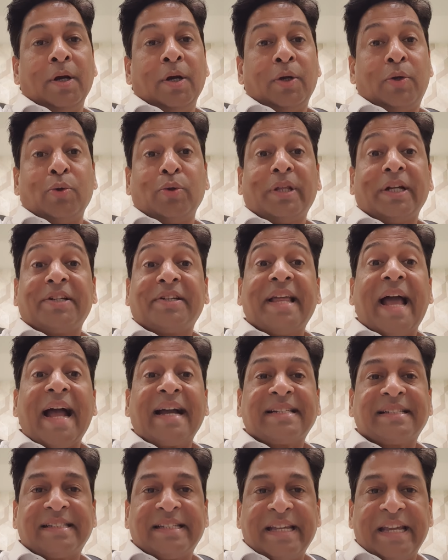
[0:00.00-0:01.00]
to the
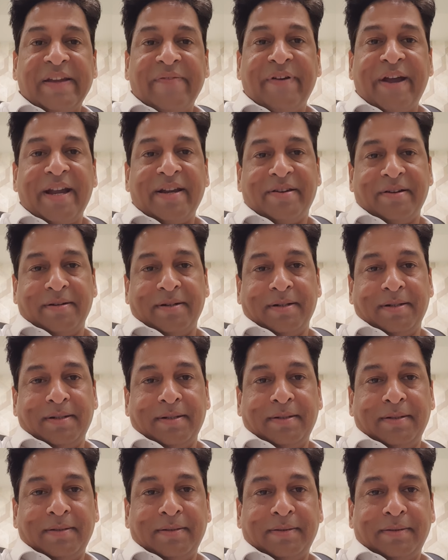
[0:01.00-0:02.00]
tax evader,
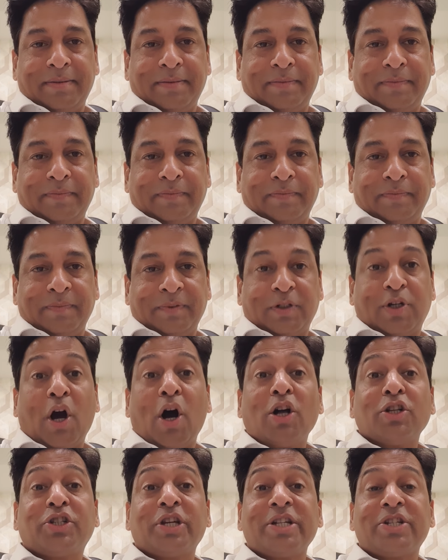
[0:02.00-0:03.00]

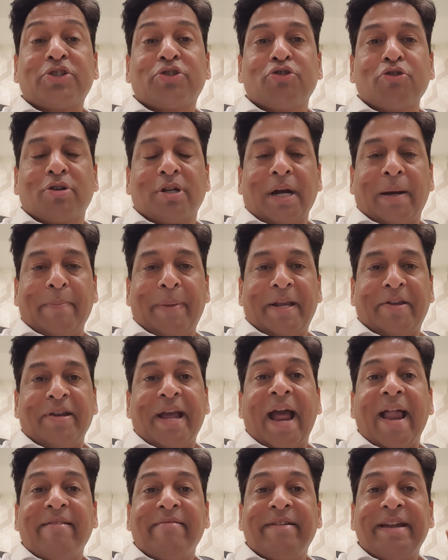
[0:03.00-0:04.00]
causes to commit
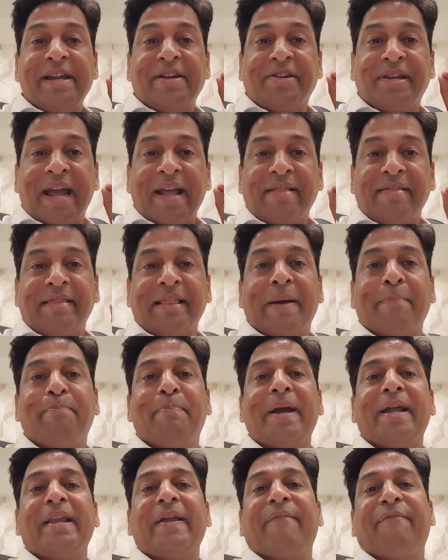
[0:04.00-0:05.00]
and retain the
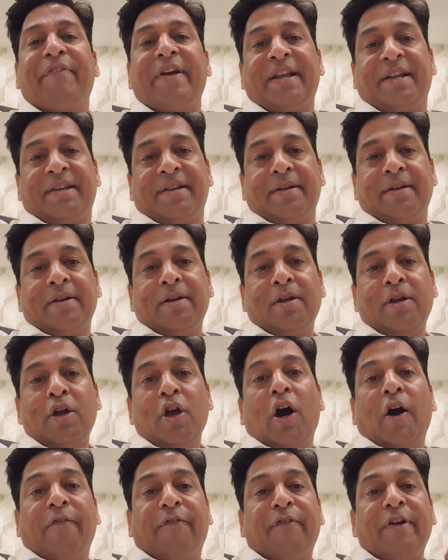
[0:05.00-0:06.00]
benefit
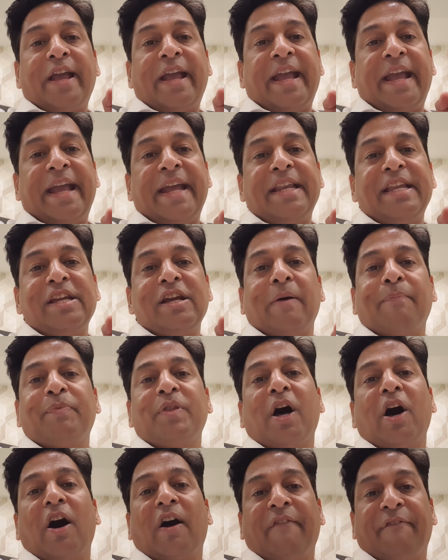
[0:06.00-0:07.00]
of any of
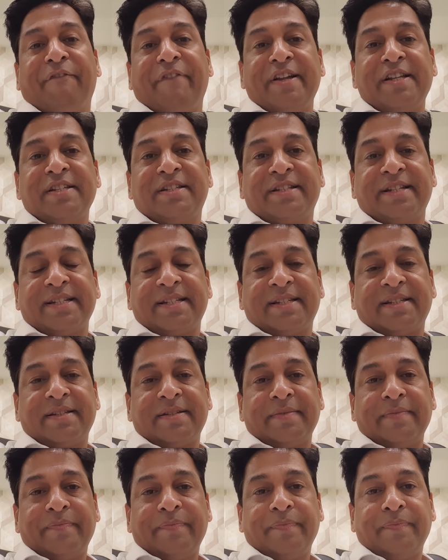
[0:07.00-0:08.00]
the offences,
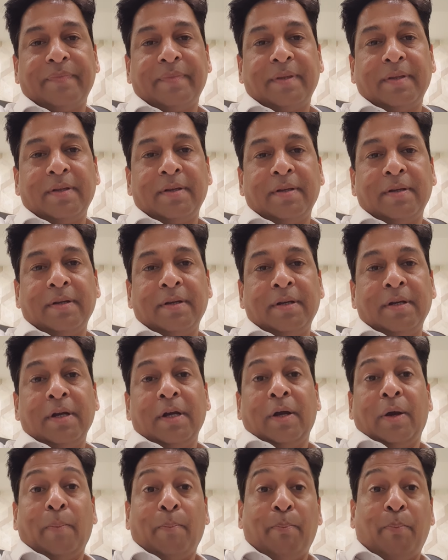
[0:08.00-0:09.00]

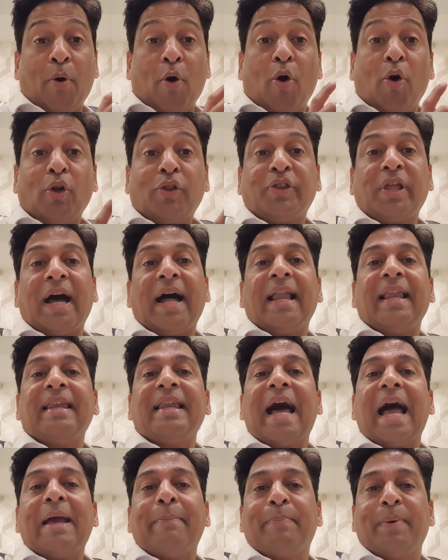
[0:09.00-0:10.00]
both are
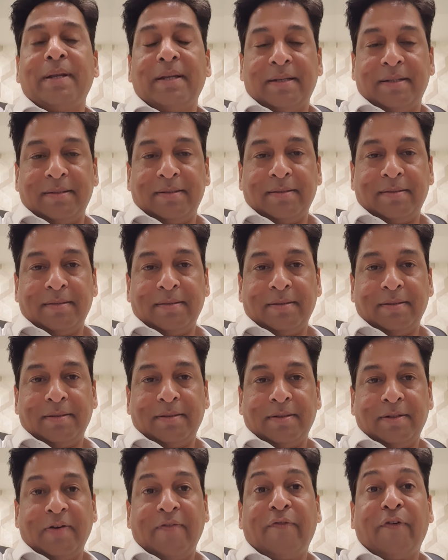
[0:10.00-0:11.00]
liable
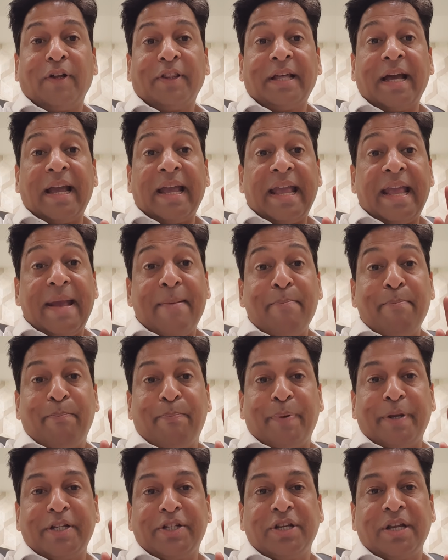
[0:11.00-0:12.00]
for the
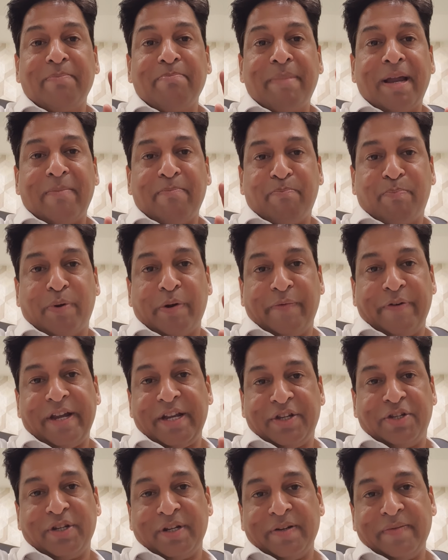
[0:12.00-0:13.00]
imprisonment
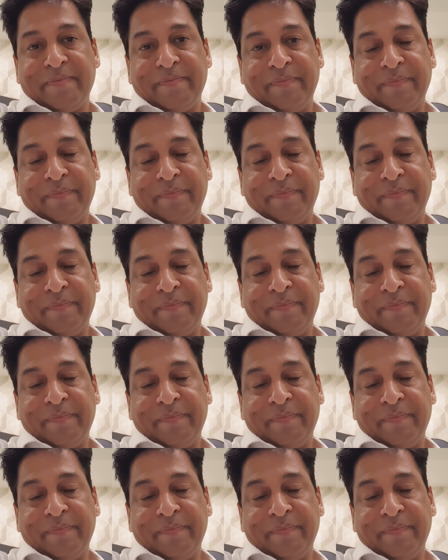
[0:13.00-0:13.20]
provision.